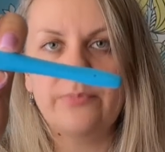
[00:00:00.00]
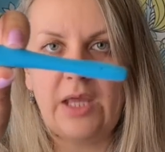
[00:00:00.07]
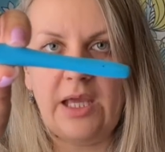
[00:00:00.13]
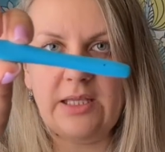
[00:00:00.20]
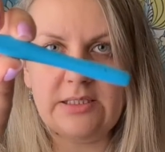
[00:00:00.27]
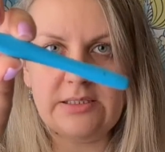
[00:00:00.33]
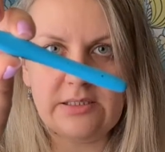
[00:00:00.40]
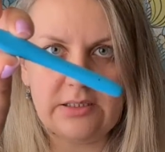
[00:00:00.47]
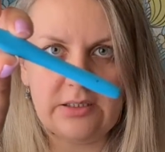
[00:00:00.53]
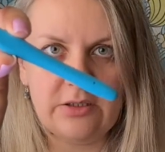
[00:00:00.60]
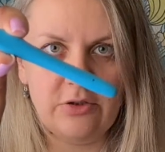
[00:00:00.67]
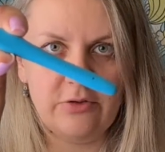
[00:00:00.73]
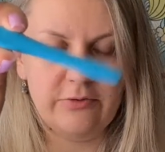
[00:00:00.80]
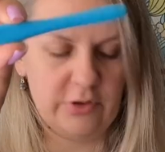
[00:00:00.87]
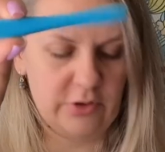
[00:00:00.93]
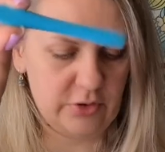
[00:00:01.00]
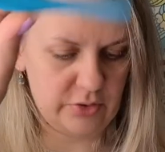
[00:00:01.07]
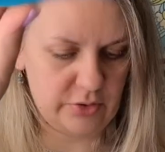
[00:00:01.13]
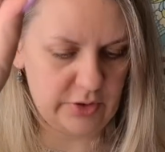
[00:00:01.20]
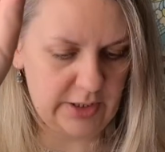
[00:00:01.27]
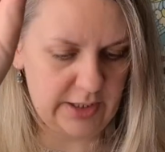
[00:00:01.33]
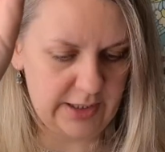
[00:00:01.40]
And this is a clover
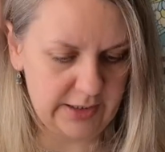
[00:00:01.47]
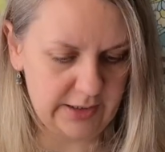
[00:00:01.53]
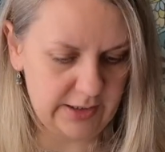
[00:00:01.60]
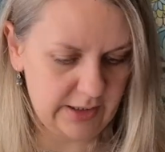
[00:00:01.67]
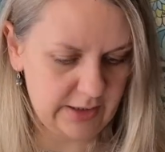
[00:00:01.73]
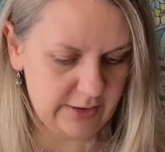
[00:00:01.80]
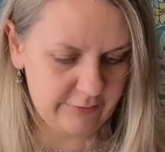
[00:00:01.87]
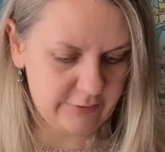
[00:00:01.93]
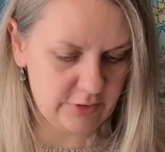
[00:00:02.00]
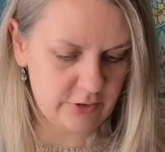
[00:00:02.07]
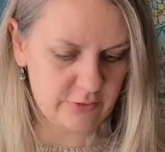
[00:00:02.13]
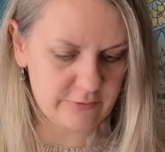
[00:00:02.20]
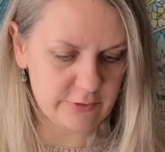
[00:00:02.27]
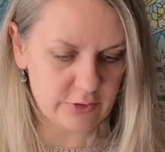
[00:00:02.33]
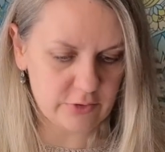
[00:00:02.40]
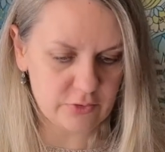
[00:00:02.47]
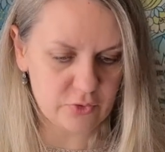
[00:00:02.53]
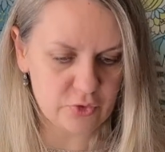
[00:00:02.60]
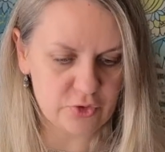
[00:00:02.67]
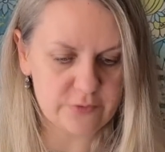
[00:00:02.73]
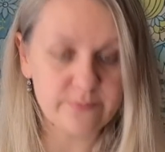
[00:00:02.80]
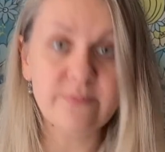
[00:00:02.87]
hook. I love clover
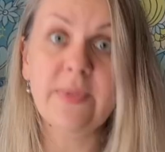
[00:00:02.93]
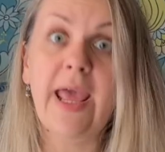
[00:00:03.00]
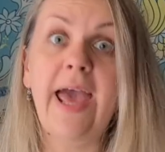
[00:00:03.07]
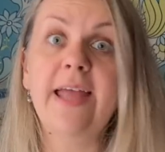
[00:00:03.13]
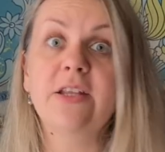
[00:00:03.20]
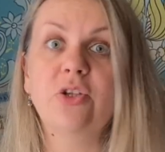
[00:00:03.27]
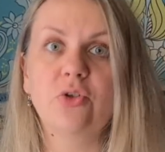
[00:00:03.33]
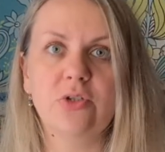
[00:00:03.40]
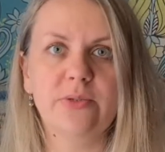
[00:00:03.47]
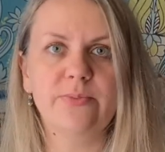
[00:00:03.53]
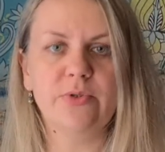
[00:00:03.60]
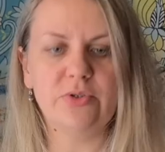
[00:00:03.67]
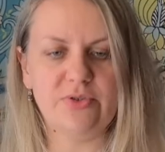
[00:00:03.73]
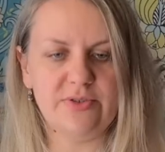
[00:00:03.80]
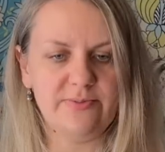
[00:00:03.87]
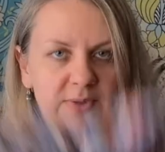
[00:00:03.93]
hooks and tulip hooks.